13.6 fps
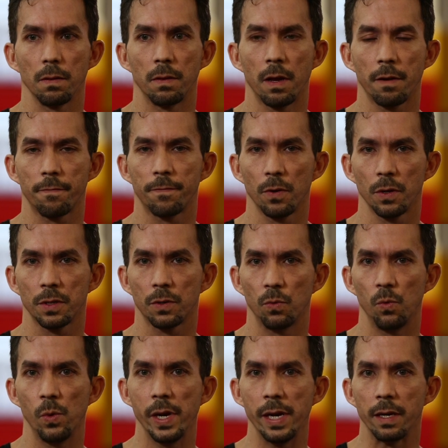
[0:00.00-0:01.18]
that first
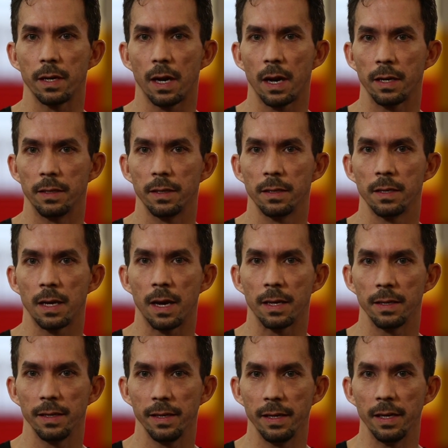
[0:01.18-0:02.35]
week I did not
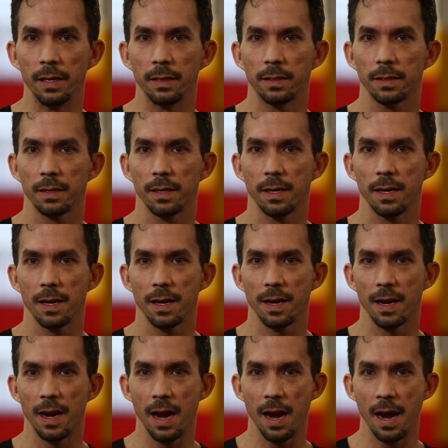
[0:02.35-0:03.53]
eat
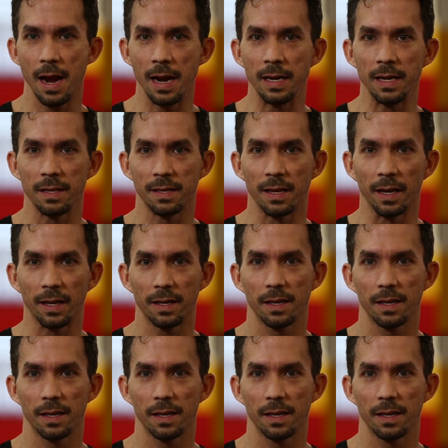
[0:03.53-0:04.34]
anything.